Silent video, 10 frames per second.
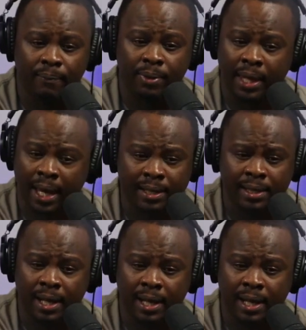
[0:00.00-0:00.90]
That is
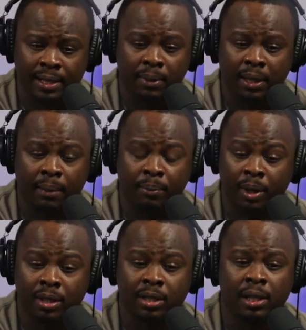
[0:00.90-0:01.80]
not something
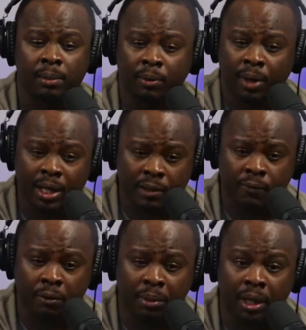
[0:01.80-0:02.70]
that points to
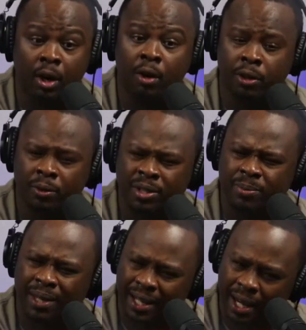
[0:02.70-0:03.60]
liberation for me, although
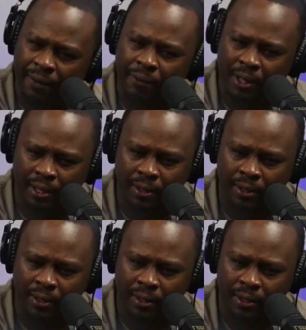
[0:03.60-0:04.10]
it's Pan African,